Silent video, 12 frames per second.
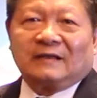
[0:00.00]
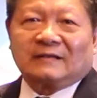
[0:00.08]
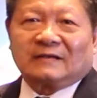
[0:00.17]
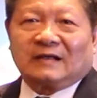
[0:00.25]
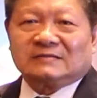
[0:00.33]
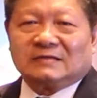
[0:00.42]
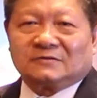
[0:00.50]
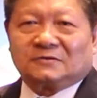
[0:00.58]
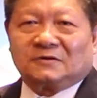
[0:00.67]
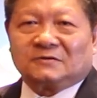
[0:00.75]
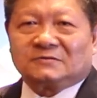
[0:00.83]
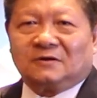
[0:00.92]
that cuts
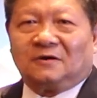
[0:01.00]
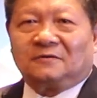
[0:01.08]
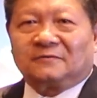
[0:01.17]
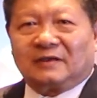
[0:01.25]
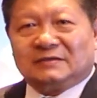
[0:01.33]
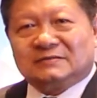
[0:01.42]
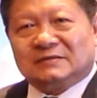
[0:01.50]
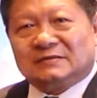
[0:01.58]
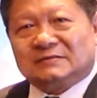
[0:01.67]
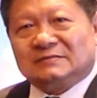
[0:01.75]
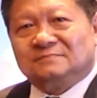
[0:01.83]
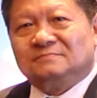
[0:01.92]
across all
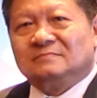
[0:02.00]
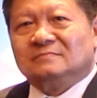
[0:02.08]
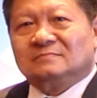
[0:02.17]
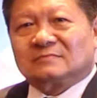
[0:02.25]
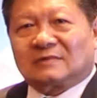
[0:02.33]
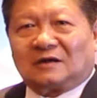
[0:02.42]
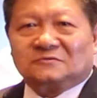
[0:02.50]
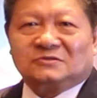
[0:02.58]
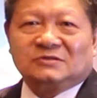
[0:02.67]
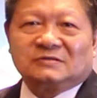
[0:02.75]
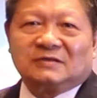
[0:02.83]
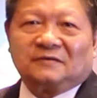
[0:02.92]
races,
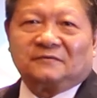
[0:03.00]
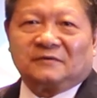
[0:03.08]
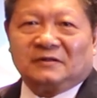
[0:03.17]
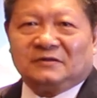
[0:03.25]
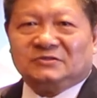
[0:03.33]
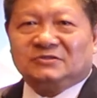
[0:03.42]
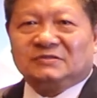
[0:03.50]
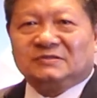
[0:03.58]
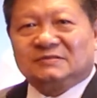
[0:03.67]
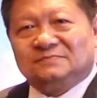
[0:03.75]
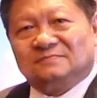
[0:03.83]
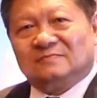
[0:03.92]
cultures and
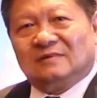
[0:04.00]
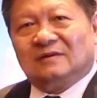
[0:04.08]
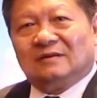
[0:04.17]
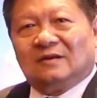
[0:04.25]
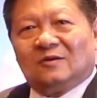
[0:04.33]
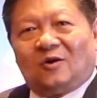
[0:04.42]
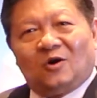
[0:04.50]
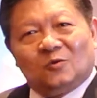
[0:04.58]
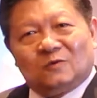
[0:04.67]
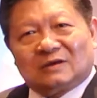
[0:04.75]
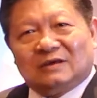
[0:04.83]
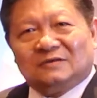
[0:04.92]
religions, all
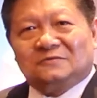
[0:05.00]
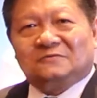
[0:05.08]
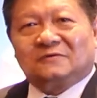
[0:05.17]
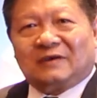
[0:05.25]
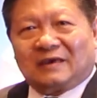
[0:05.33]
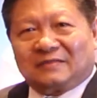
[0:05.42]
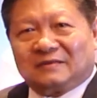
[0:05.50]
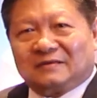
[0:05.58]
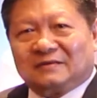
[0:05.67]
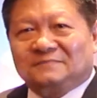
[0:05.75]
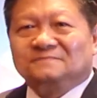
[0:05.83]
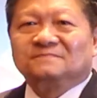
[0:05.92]
working together
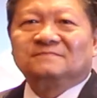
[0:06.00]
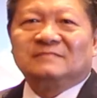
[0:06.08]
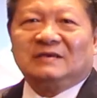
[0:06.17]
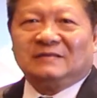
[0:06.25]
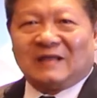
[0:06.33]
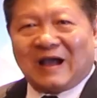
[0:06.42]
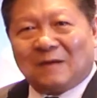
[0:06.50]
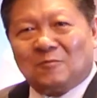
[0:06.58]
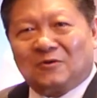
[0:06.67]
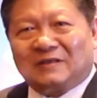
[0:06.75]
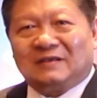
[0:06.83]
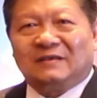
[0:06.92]
in
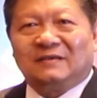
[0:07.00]
harmony.